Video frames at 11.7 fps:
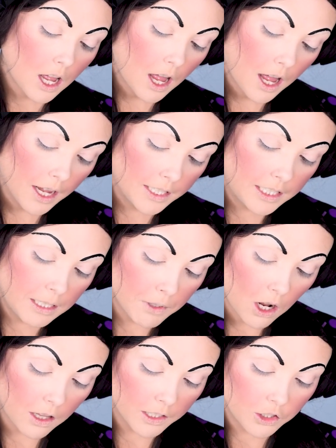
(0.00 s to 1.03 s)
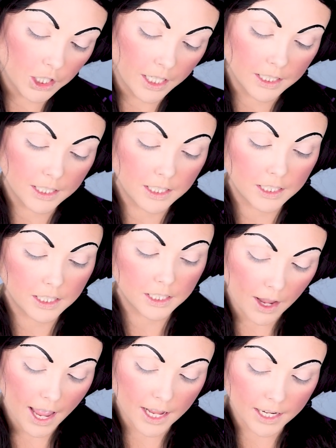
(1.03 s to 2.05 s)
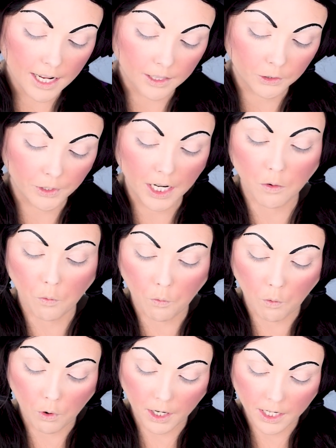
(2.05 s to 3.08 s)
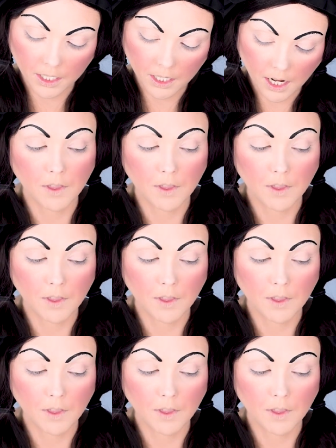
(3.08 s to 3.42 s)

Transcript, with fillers: uh, demonologists Ed and Lorraine Warren.